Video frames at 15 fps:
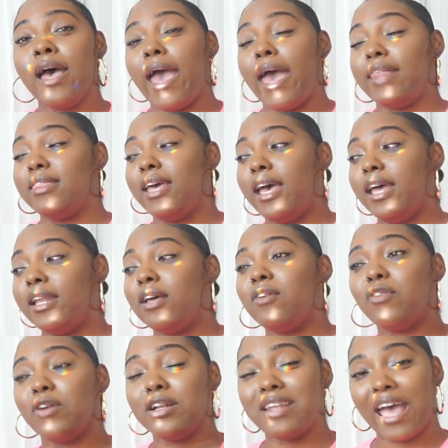And then
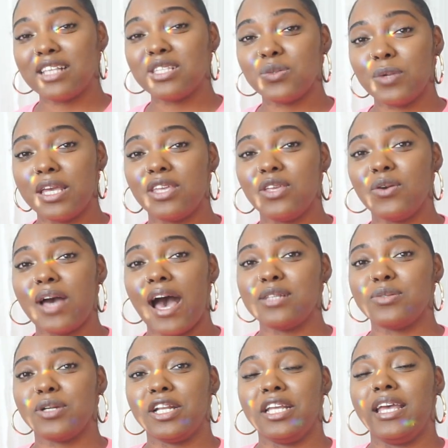for next week, you guys,
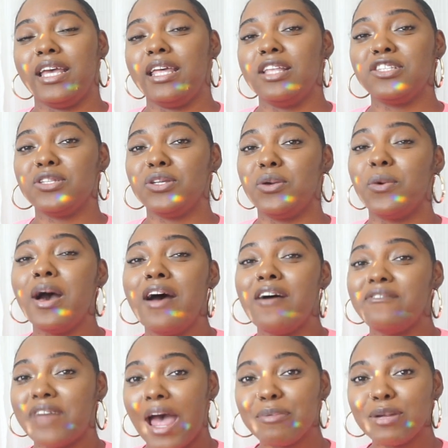we're going to get into
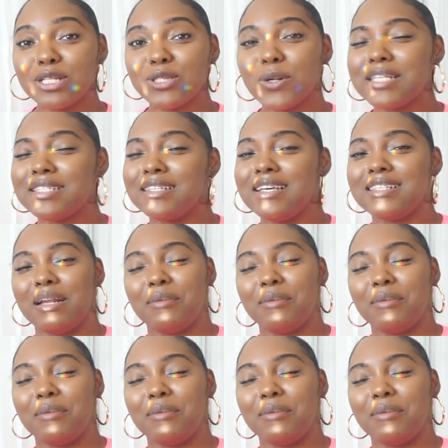fabric choices,